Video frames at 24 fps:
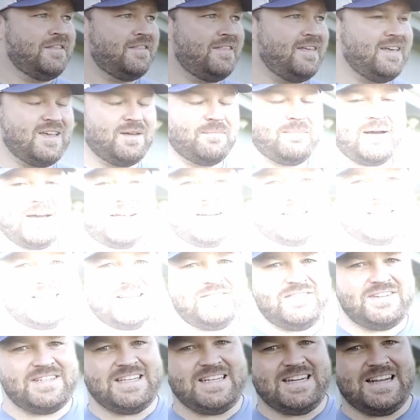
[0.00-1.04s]
think about it,
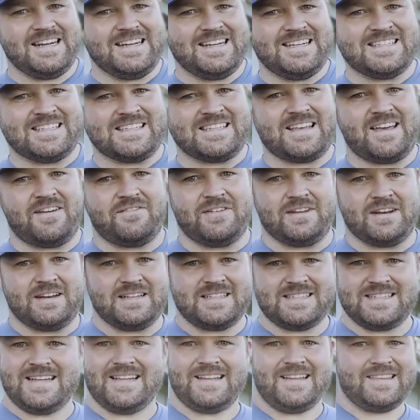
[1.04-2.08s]
1787,
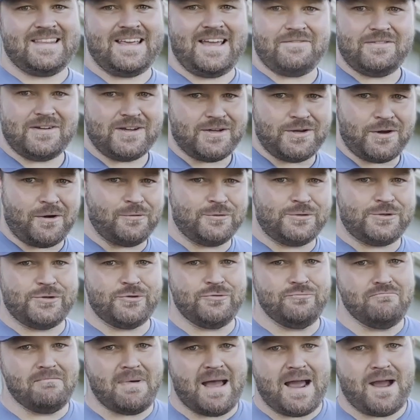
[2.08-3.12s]
it's not like they have a
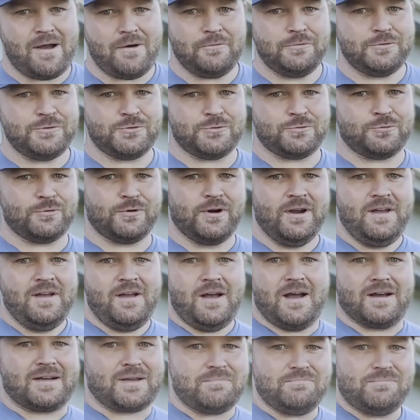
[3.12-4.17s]
go-to mount or
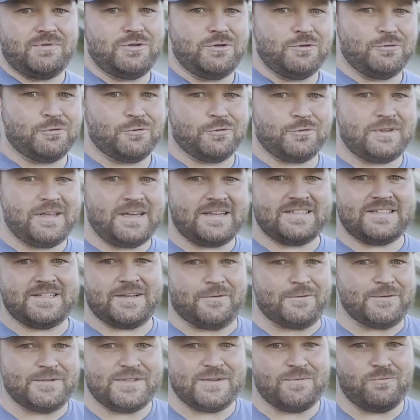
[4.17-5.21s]
a computer that
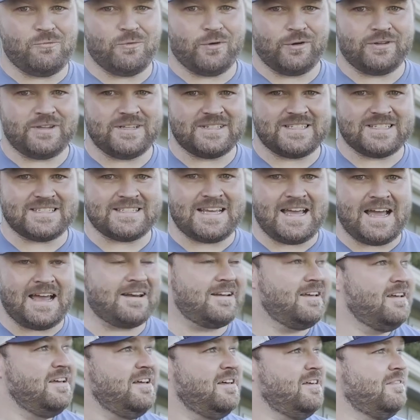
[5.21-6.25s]
tells them where this is
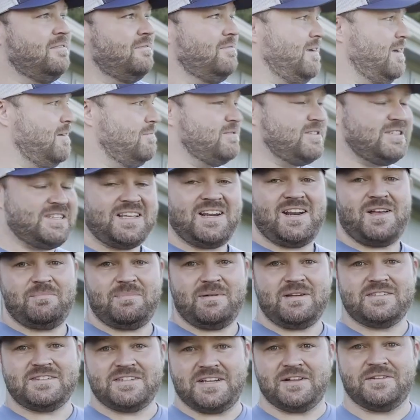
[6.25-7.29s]
at. They set
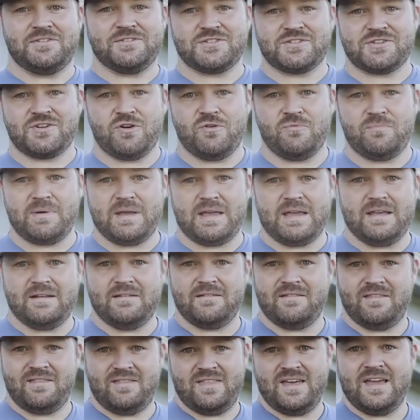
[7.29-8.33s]
up a telescope
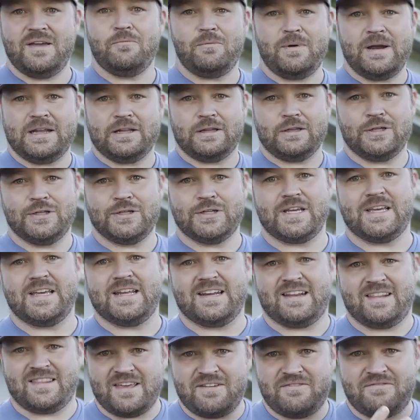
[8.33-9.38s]
and they went
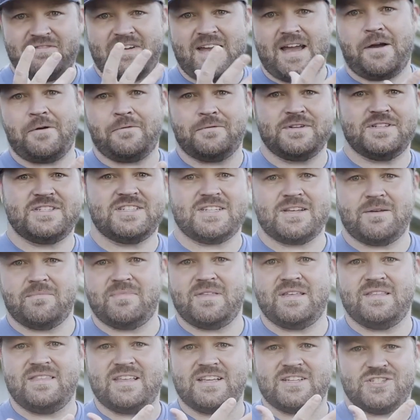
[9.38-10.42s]
looking and they found
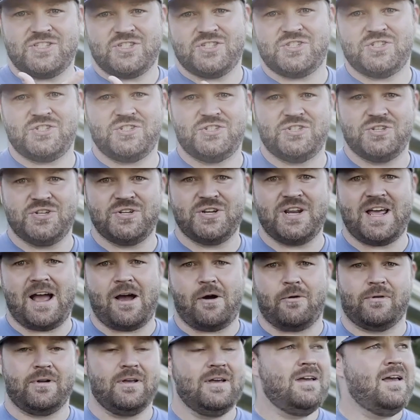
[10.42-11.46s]
something that stood out.